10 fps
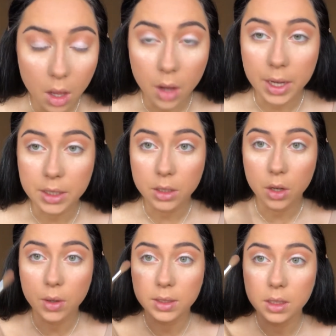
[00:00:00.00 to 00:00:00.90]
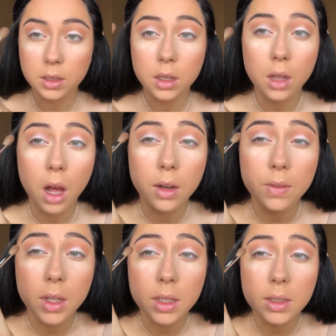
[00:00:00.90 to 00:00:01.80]
Okay, so since a lot of
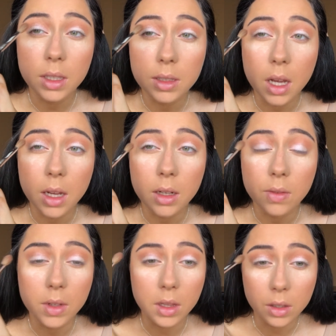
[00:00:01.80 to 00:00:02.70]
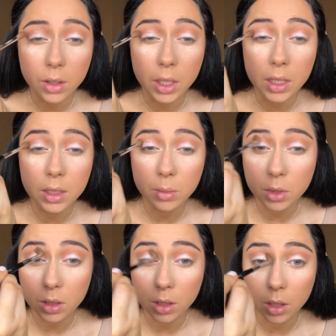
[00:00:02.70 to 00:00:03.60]
this is kind of in the crease, I'm
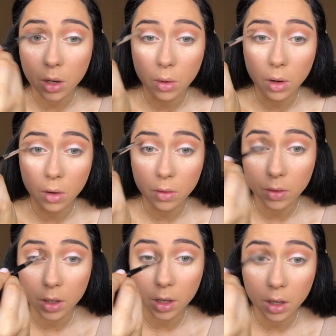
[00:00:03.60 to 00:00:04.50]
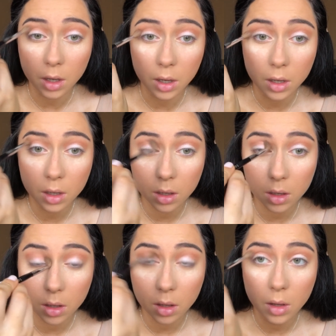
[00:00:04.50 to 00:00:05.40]
just going to go over
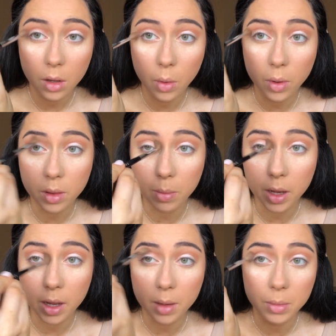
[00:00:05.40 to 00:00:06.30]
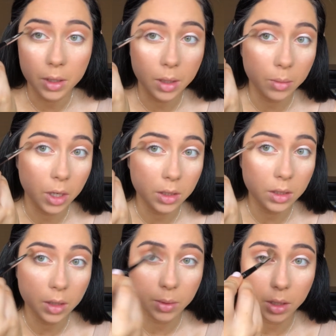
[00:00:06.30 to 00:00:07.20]
with my blending brush
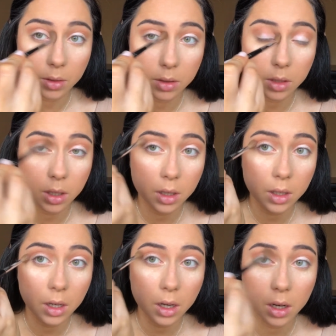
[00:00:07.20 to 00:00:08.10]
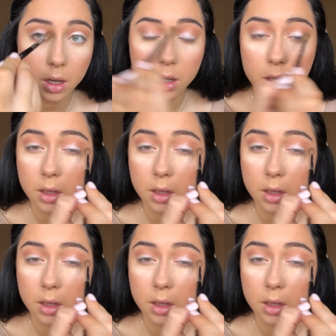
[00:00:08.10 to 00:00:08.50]
that we used earlier.